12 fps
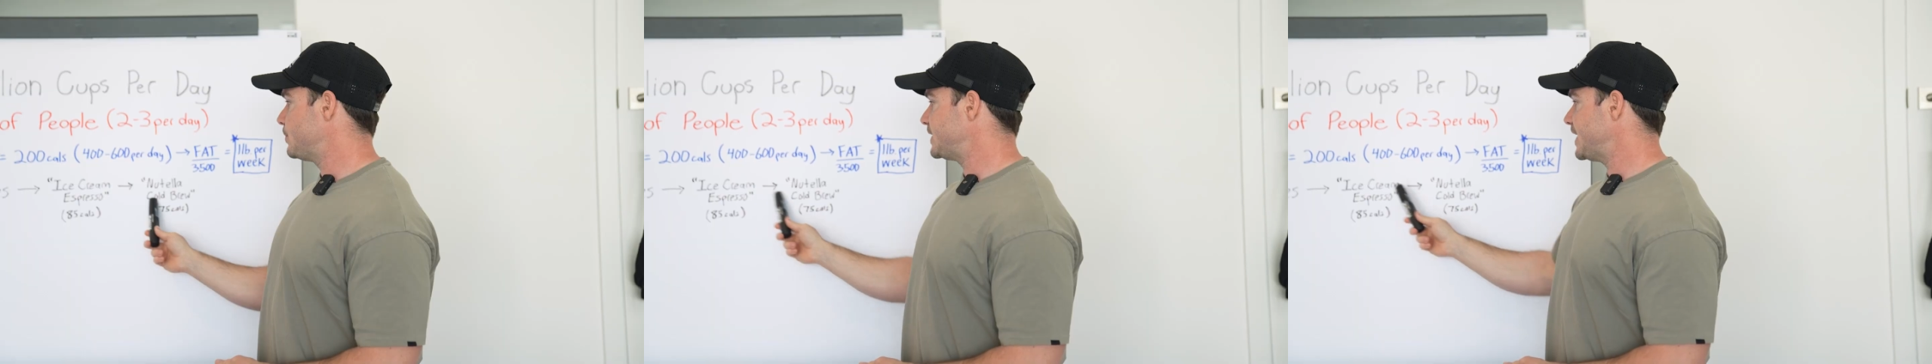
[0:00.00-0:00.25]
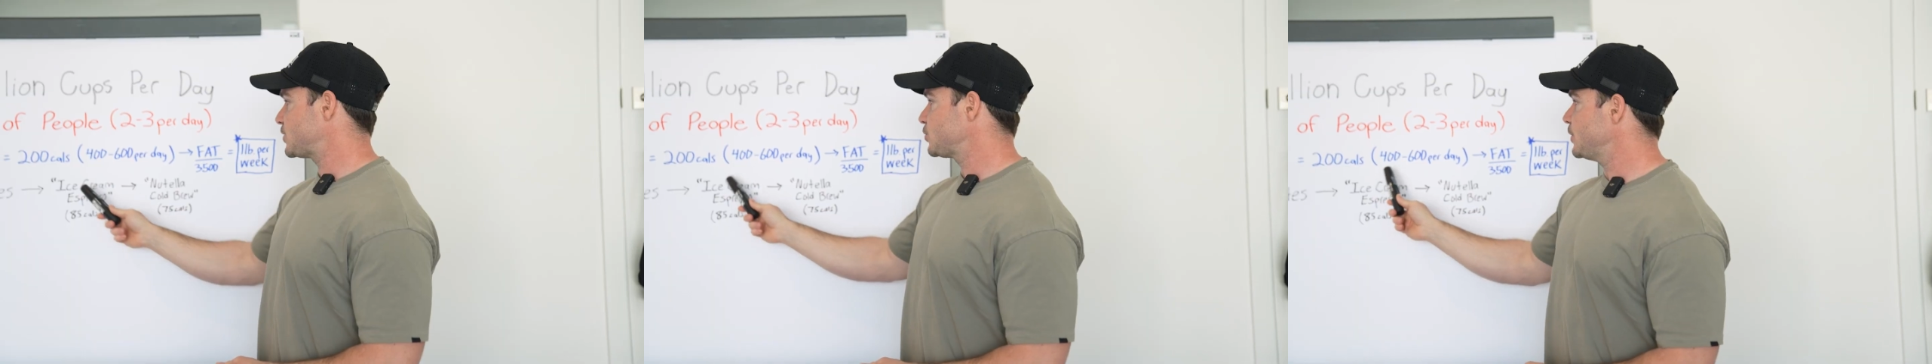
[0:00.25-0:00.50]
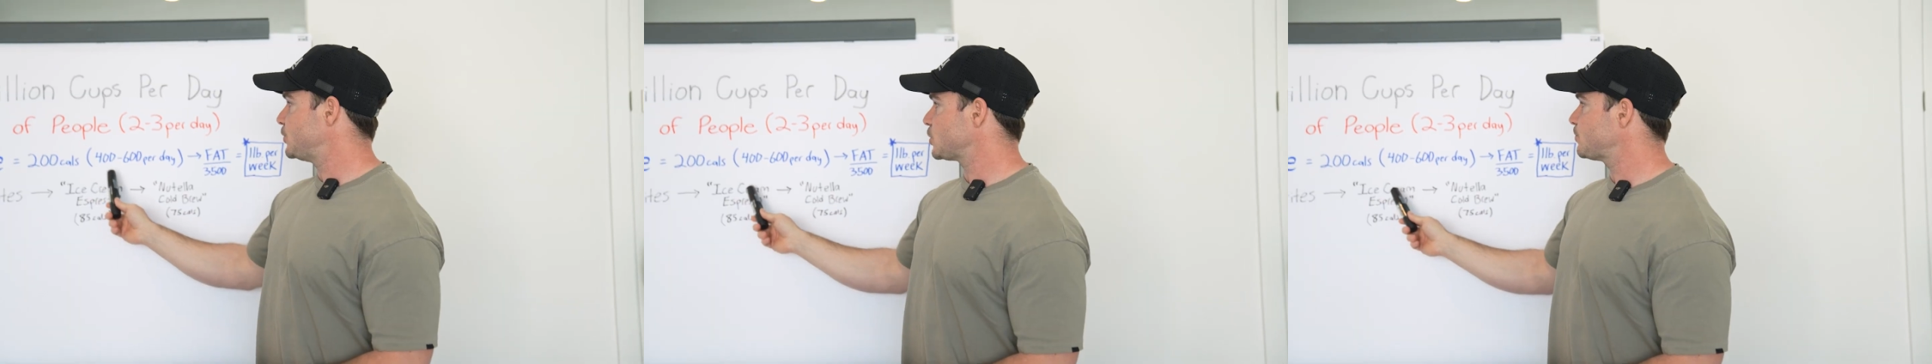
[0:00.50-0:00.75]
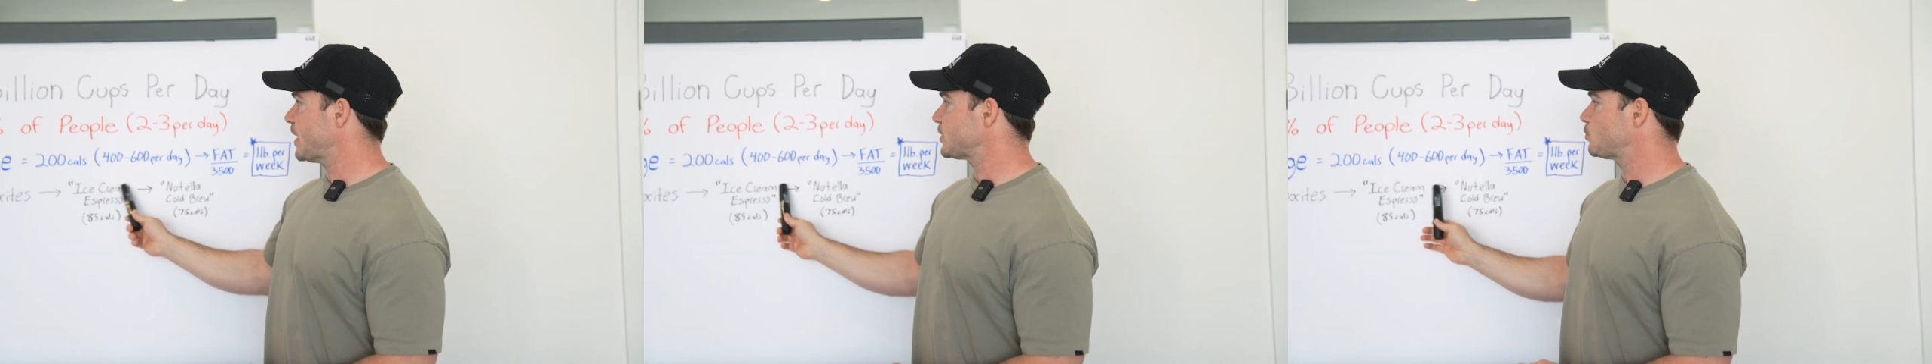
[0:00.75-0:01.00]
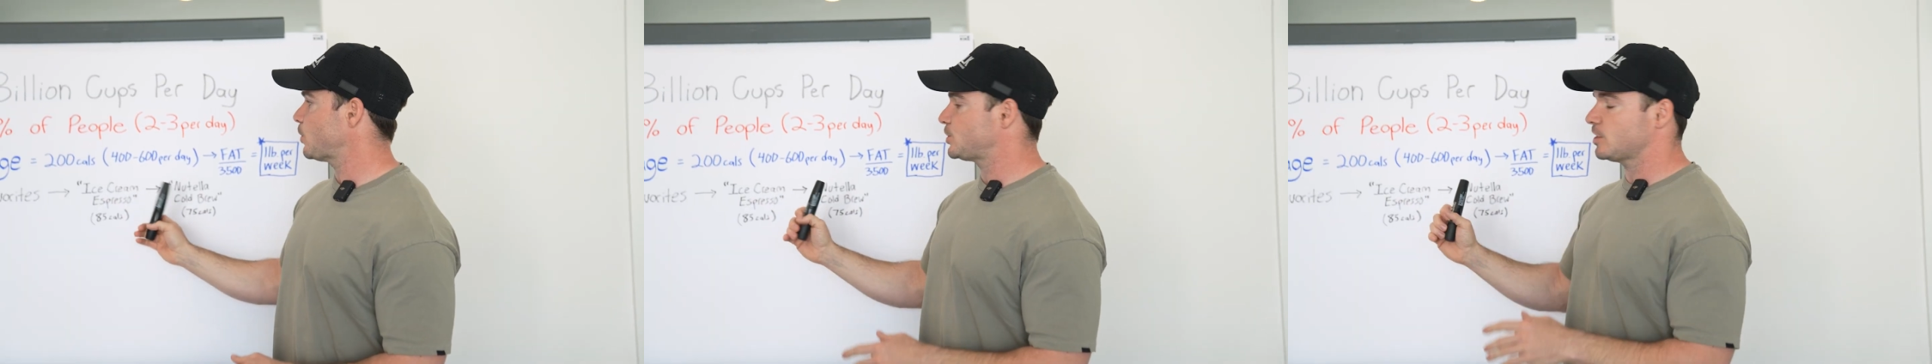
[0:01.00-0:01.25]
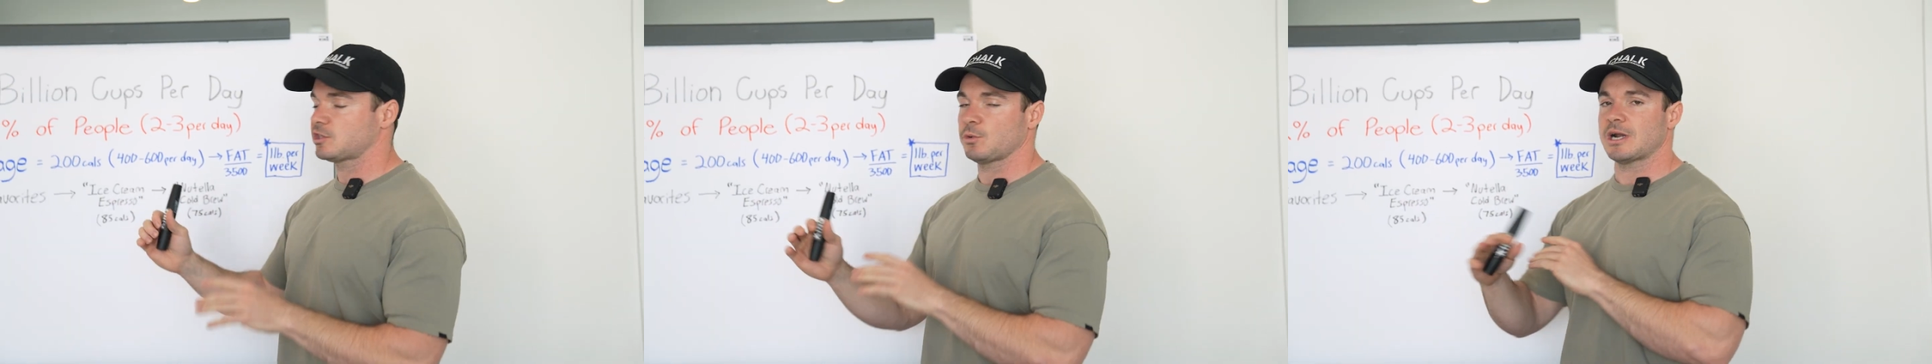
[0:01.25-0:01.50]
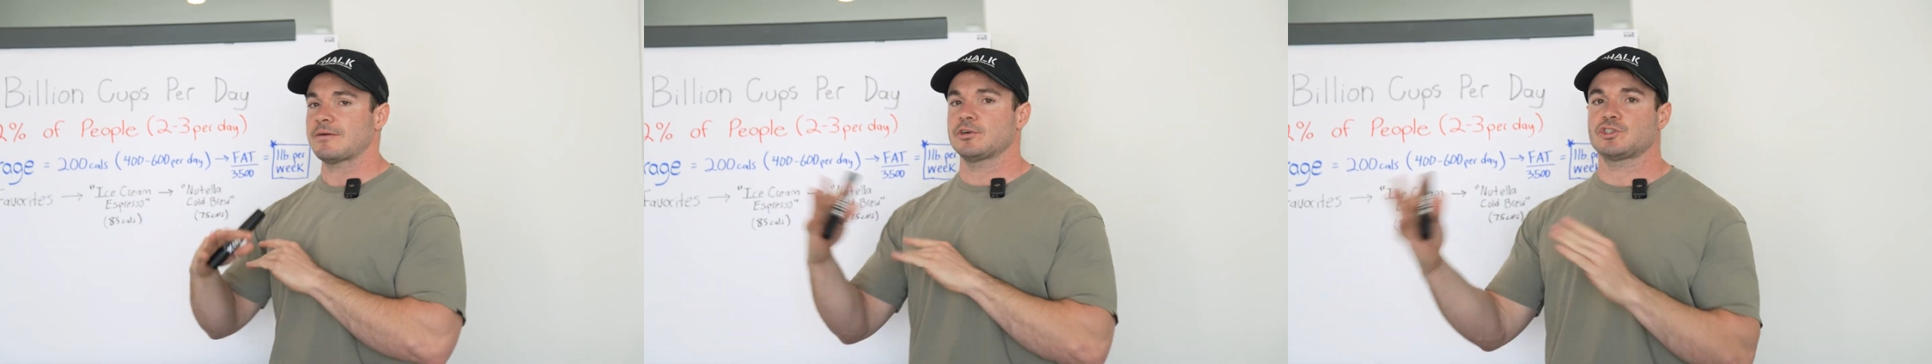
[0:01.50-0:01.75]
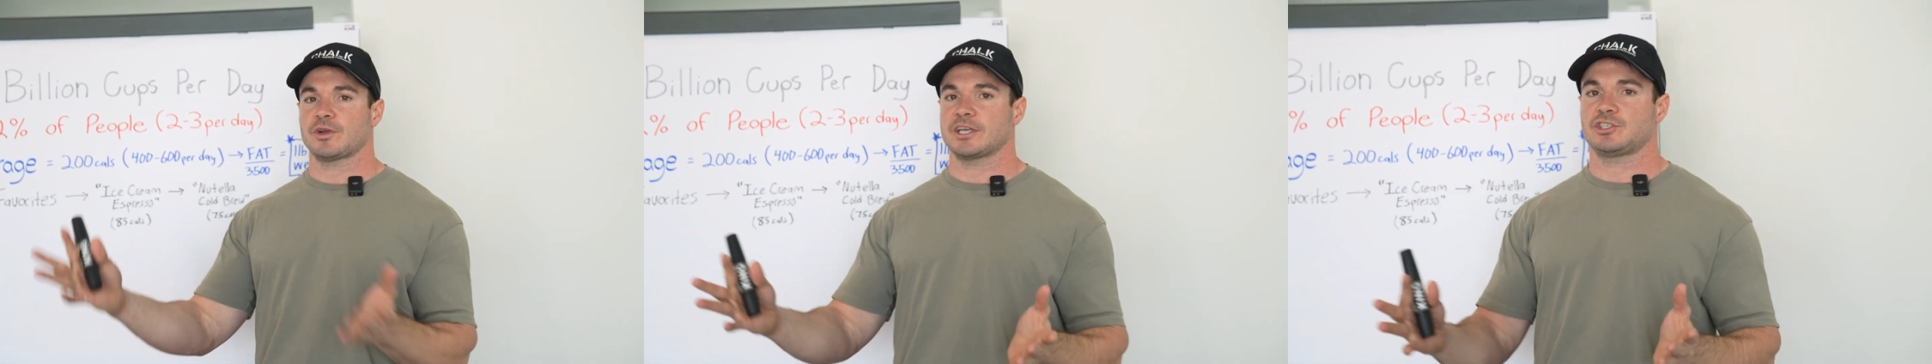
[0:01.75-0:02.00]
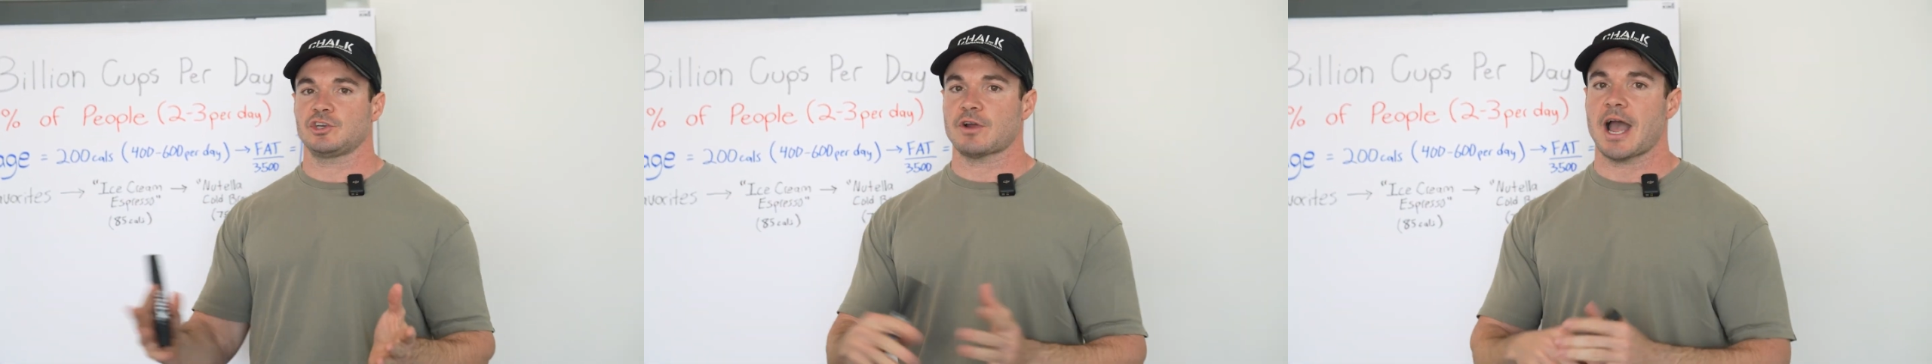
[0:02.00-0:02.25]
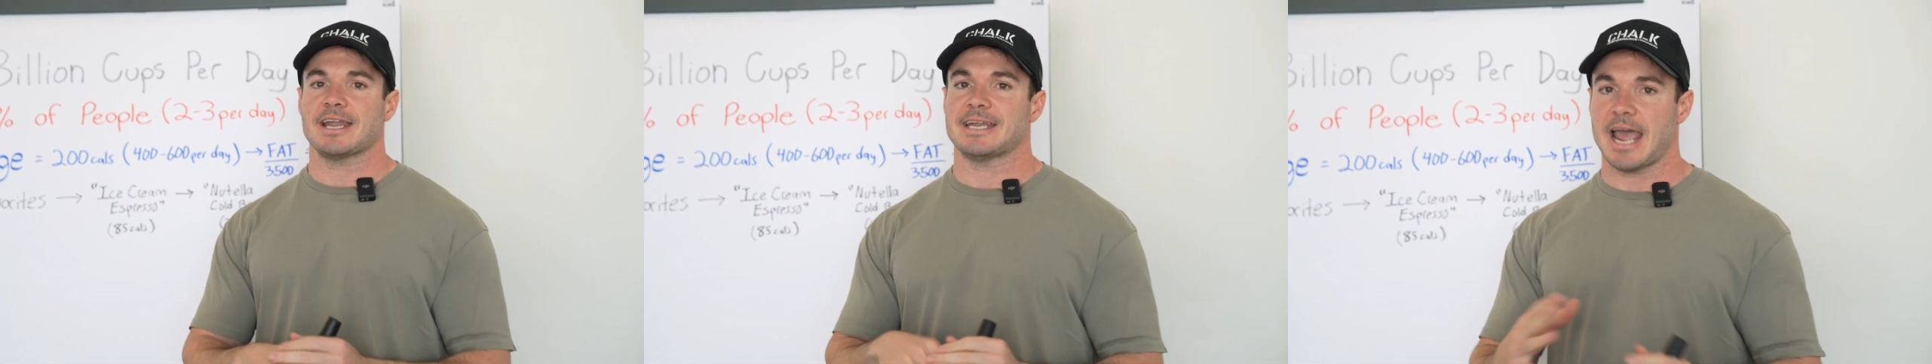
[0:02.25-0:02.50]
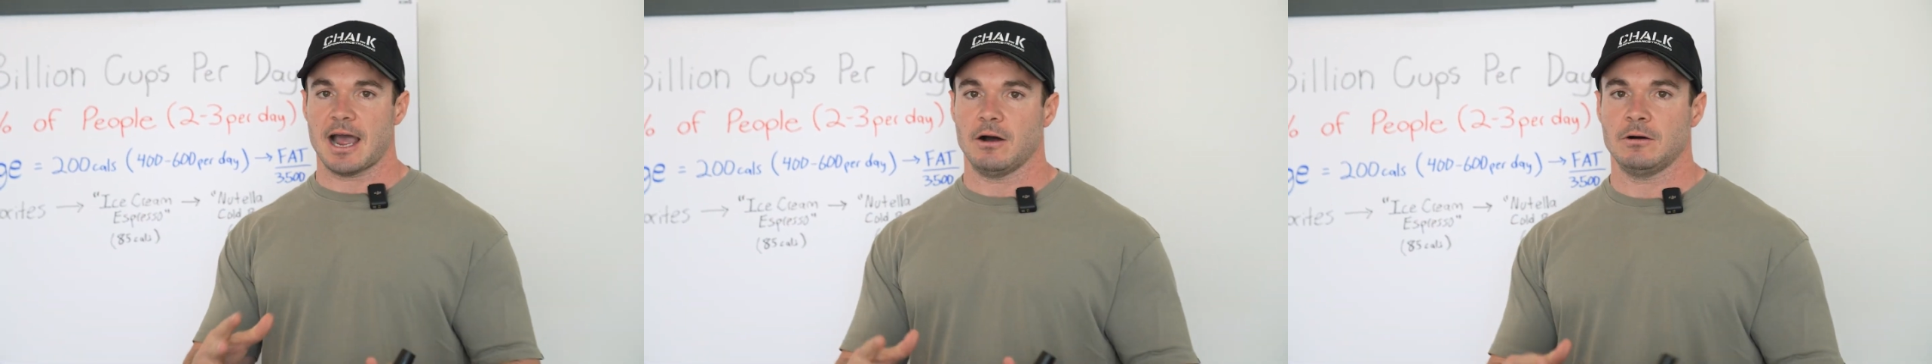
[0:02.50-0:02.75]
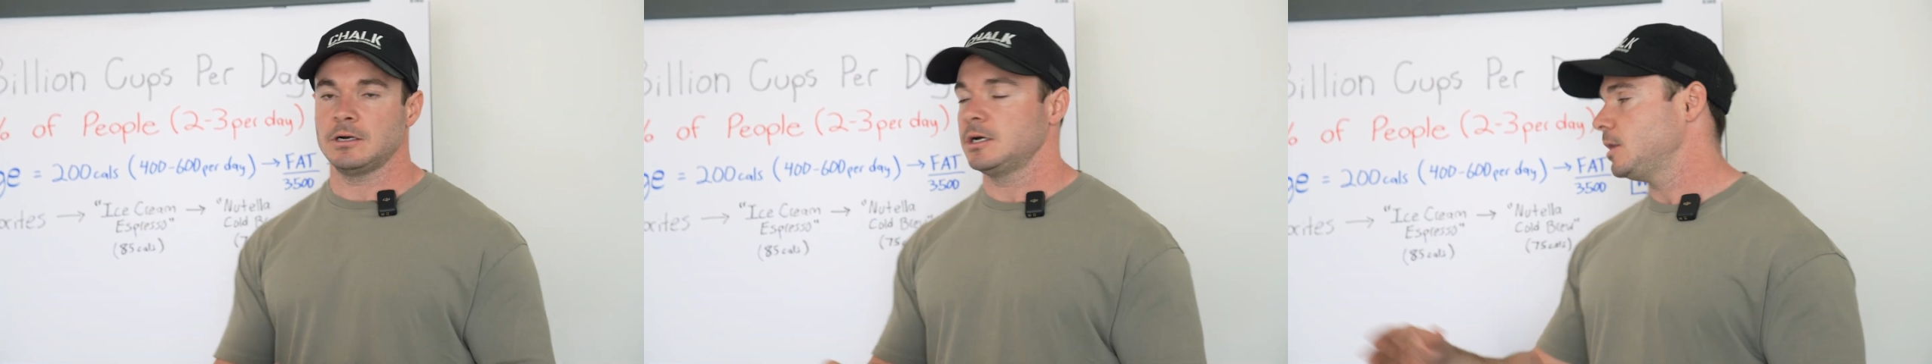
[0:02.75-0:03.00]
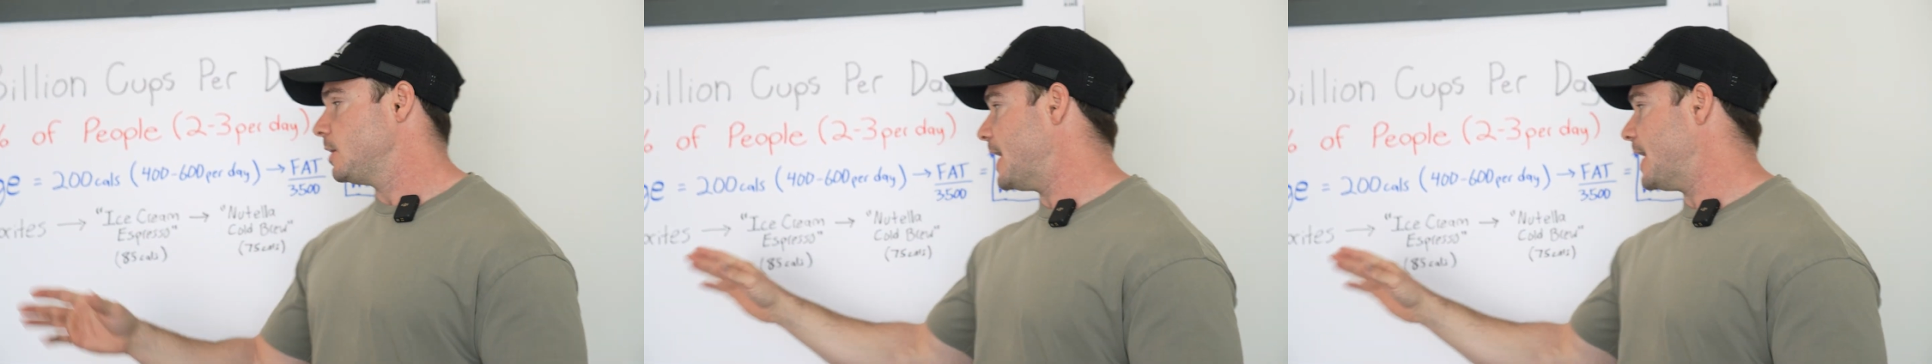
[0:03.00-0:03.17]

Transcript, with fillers: potentially just by switching to whatever drinks you're at now